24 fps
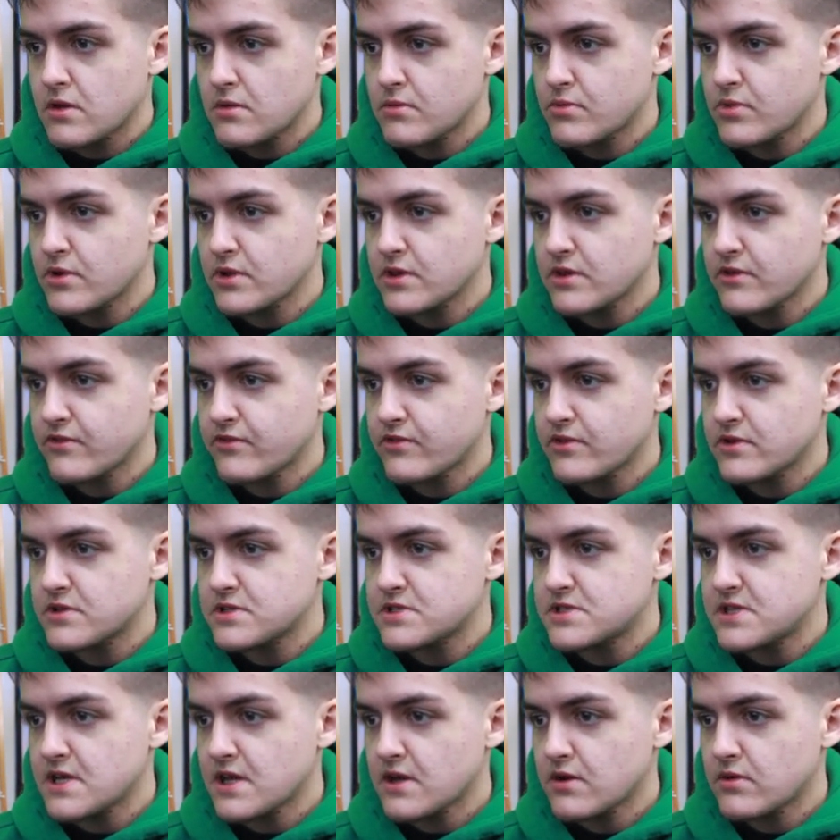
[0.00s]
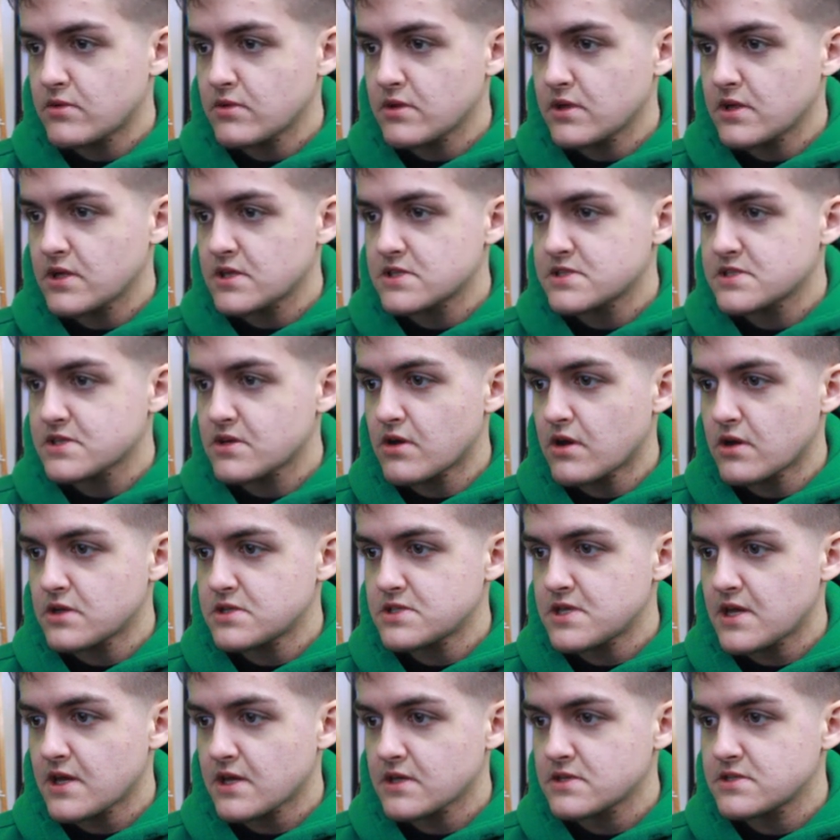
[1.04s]
Bring the foot down like it's
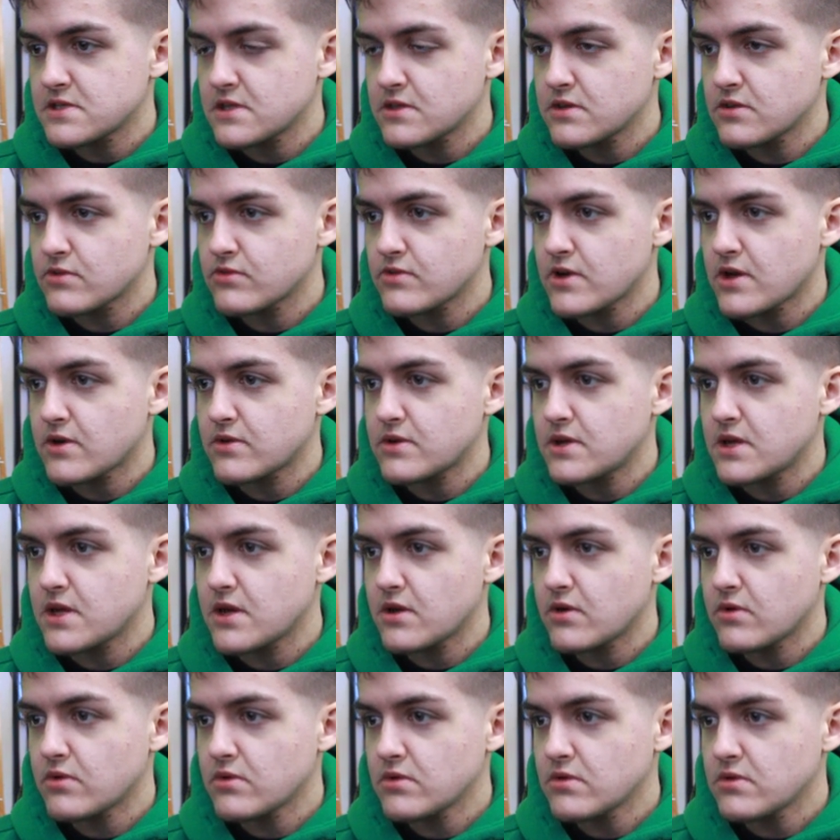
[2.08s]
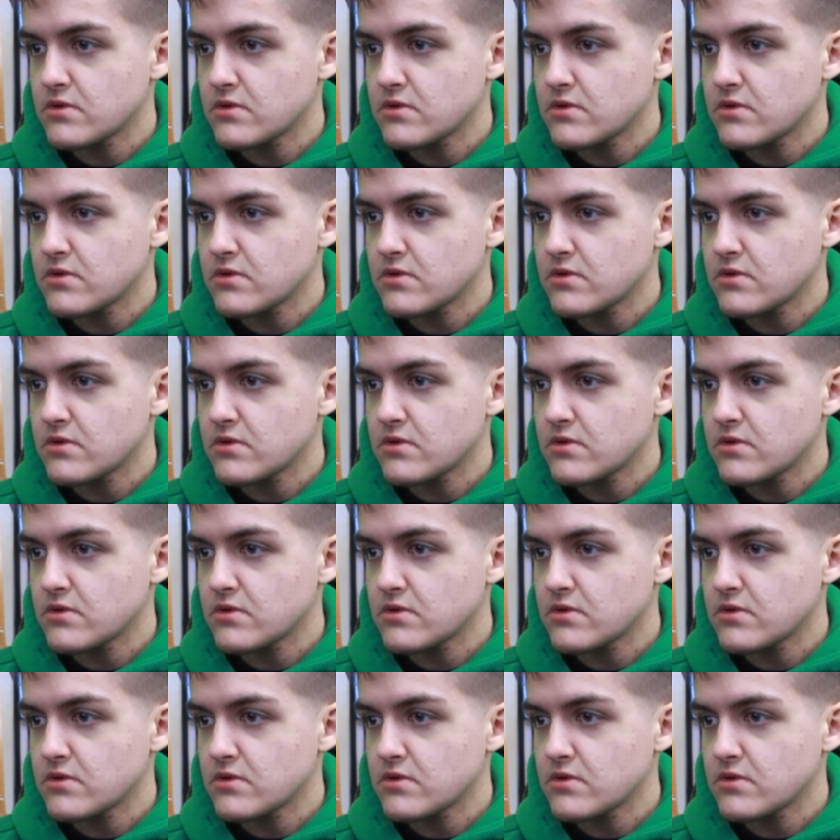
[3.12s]
contacting the ground now.